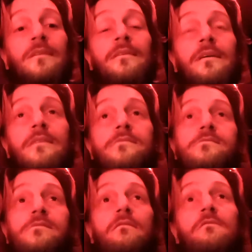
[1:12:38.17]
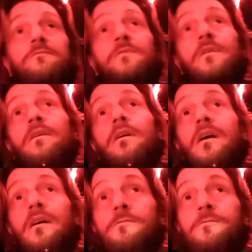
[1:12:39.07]
the lines of,
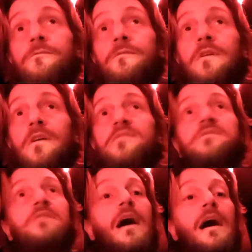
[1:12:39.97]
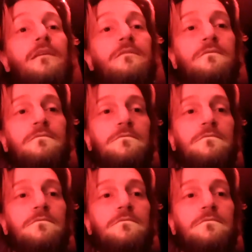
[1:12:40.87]
if it can